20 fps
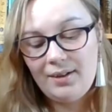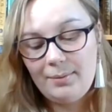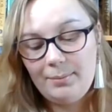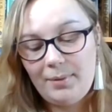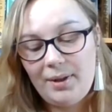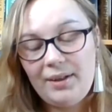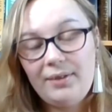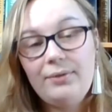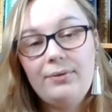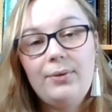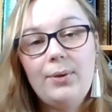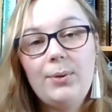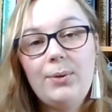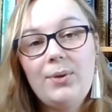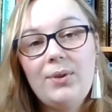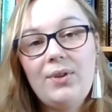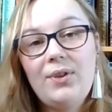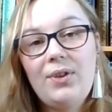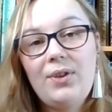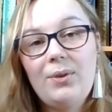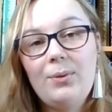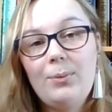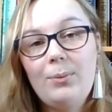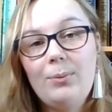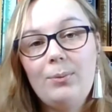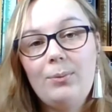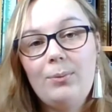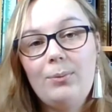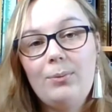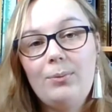My fourth
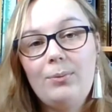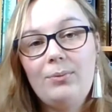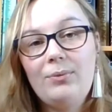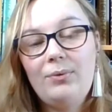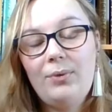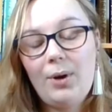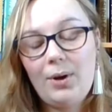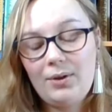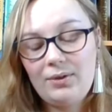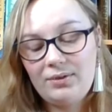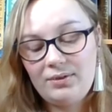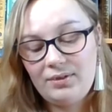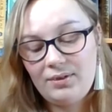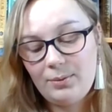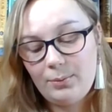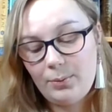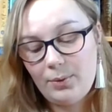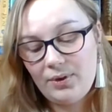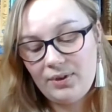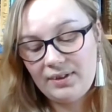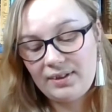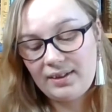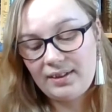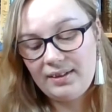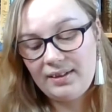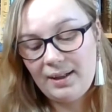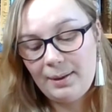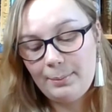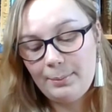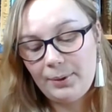roll was
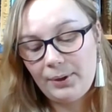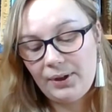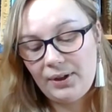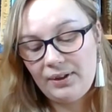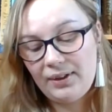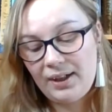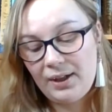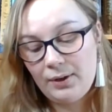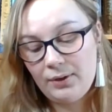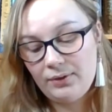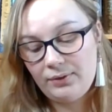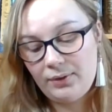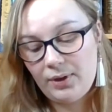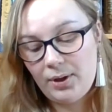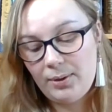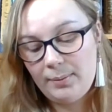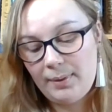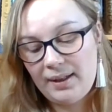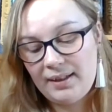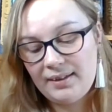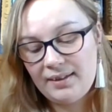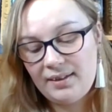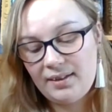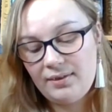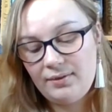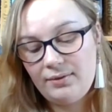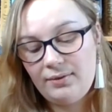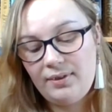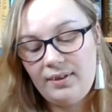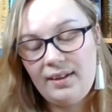Contemporary or Romance,
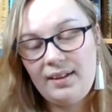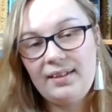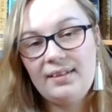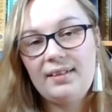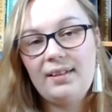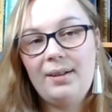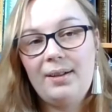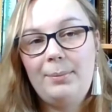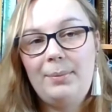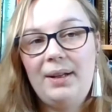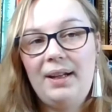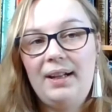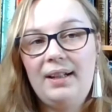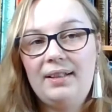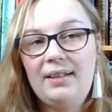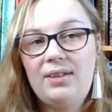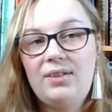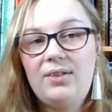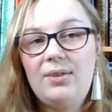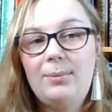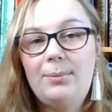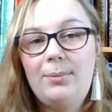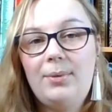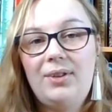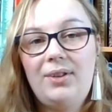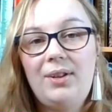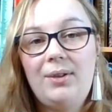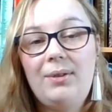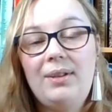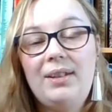and for this I picked
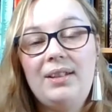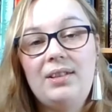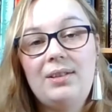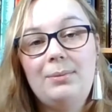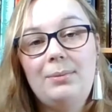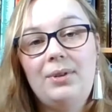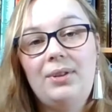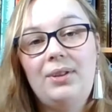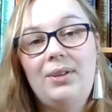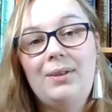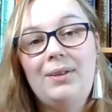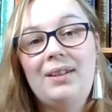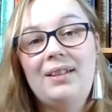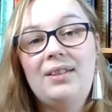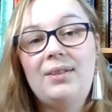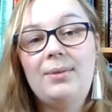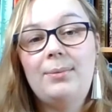Tomorrow and Tomorrow and